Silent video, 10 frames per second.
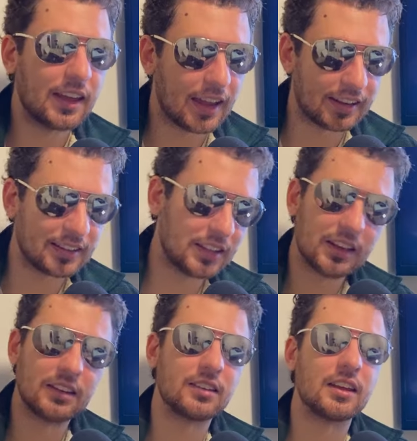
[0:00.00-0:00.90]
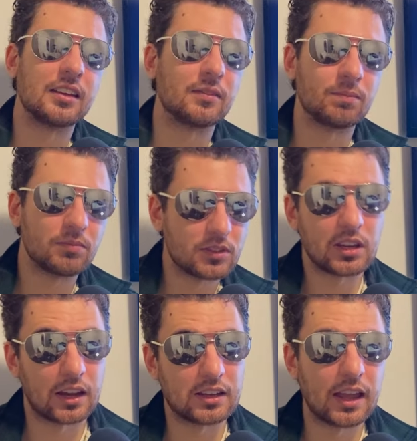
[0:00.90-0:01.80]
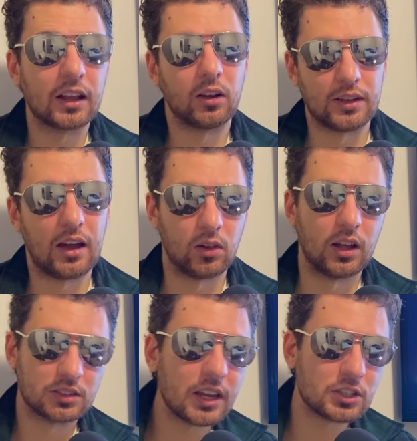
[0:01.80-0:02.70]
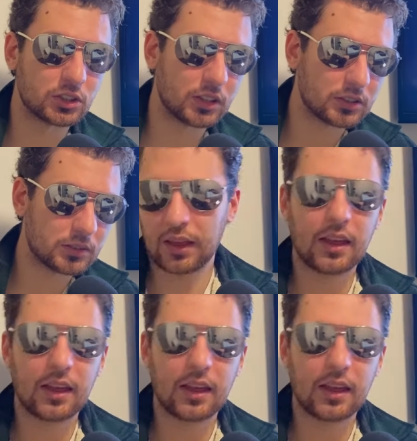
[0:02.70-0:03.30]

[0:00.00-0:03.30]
and he did in San Diego, now Los Angeles.